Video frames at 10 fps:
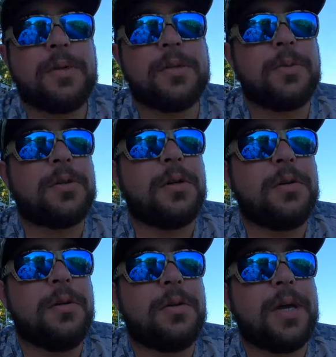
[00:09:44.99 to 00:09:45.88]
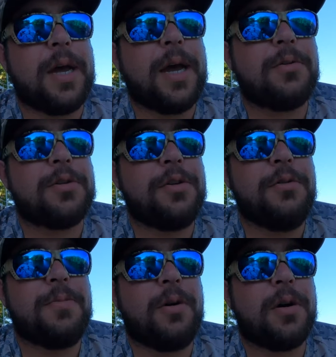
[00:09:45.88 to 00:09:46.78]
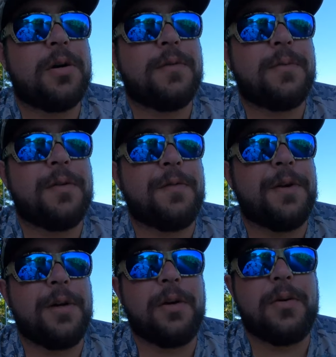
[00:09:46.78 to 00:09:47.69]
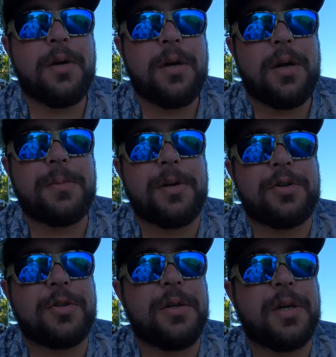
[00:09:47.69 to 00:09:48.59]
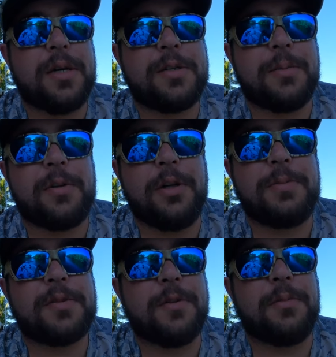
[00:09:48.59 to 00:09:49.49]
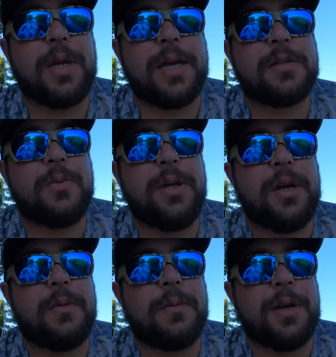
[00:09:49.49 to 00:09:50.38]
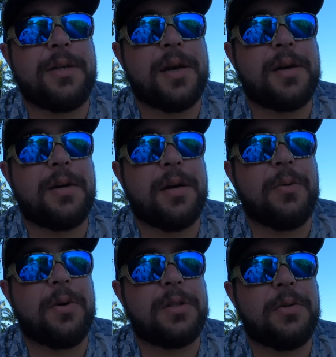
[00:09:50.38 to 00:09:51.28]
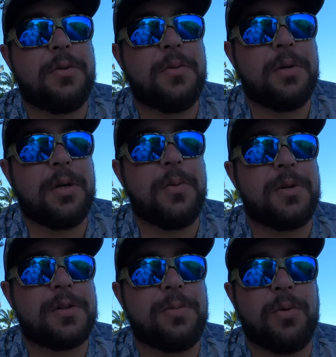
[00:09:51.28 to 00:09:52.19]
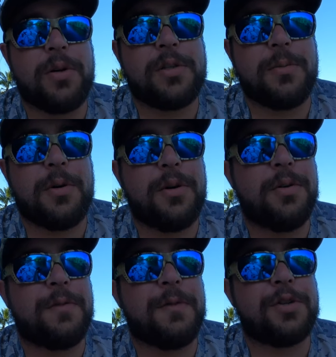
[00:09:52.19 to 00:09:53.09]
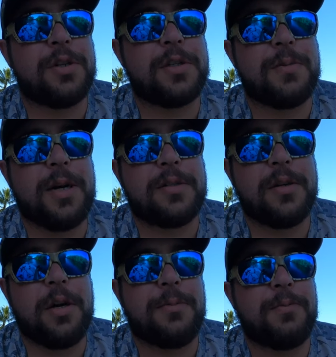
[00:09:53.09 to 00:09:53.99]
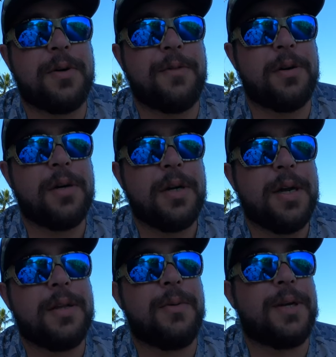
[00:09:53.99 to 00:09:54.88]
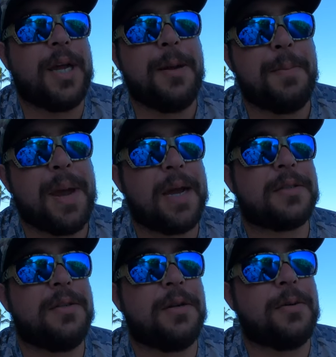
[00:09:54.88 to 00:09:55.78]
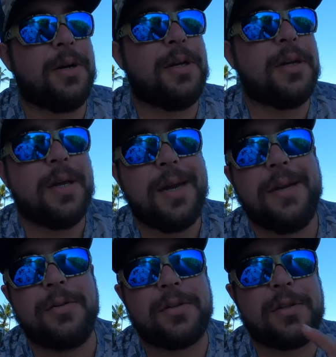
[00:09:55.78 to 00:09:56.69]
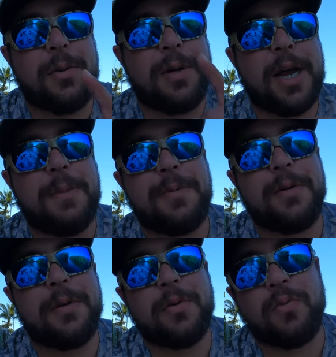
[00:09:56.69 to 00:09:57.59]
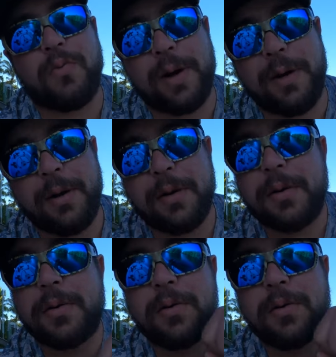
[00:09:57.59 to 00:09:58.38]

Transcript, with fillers: Well, this will conclude the how-to part of my video. I'm going to show you guys some clips from last weekend when my dad and I went to go explore some other fishing spots upriver. And then we came back to the creek and you'll see what happened right here.